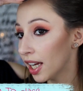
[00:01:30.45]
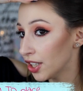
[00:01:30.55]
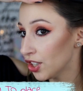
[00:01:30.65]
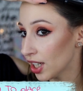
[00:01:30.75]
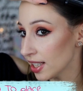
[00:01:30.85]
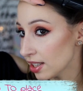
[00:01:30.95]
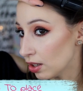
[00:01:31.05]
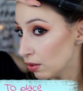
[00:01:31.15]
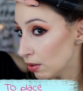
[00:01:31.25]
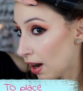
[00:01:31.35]
and just
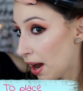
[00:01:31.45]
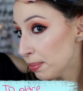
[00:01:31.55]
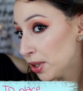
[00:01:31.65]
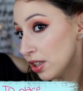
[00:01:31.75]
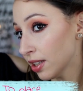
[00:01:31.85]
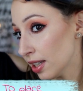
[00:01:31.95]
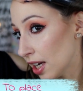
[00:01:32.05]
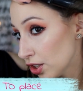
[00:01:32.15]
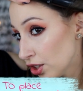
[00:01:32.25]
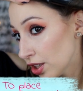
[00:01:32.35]
wrap your
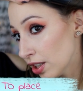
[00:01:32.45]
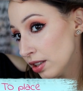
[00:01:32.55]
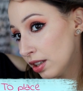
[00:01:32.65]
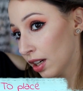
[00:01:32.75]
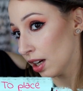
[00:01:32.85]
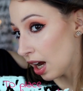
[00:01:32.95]
section